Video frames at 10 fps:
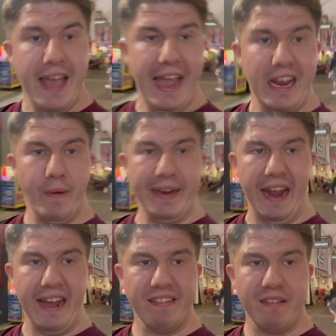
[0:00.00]
Anyway
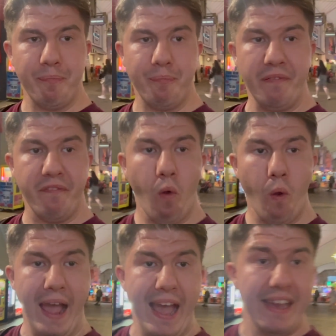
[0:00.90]
guys, before
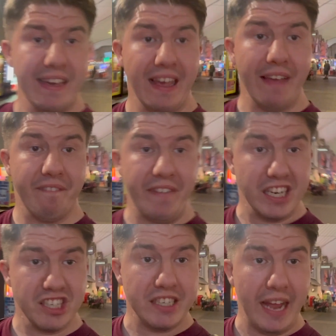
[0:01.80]
I
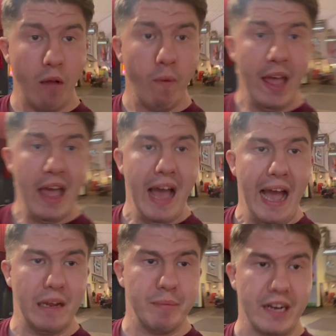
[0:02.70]
finish now,
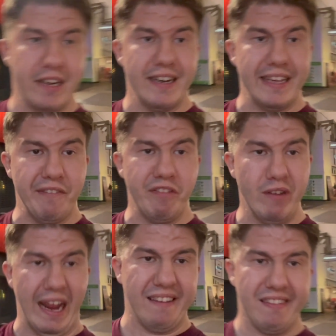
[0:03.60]
and I'm going to leave you
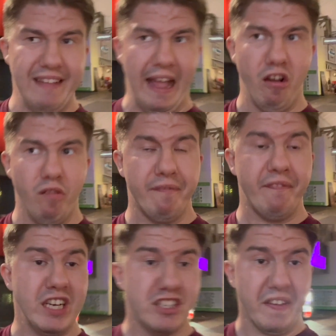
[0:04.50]
guys now,
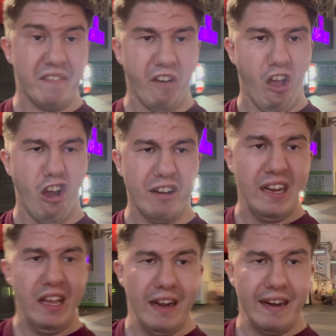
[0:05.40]
finish this vlog,
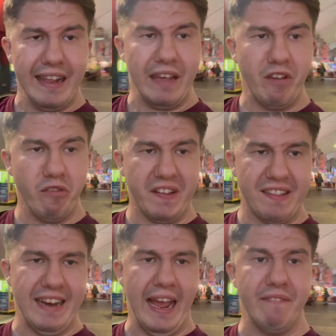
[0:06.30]
leave you for
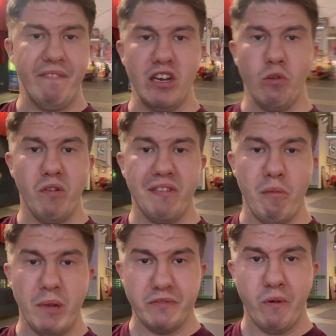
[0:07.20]
tonight. Thank you all so
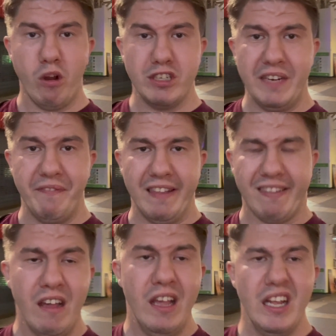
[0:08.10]
much for watching this
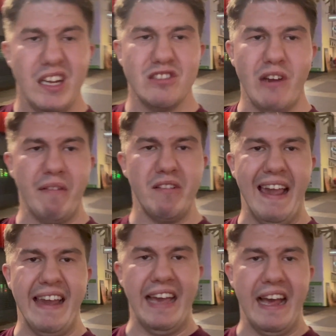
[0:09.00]
travel
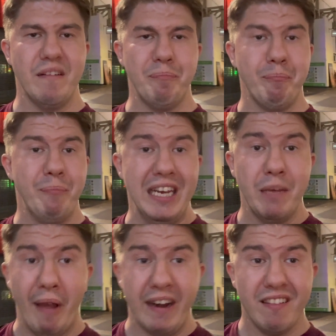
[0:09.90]
day and mini
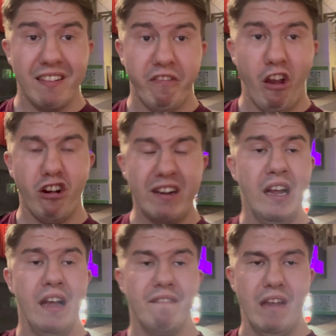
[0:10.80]
Butlins vlog.
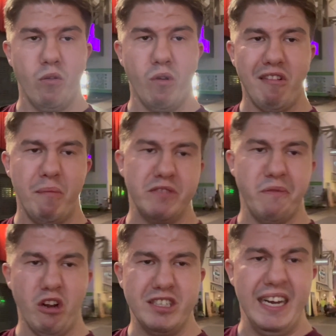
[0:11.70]
Thank you all so much for
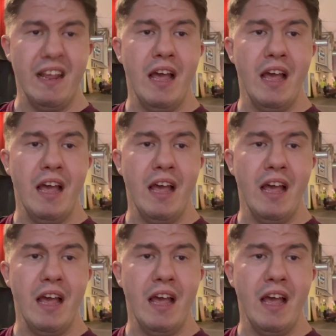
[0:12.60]
watching.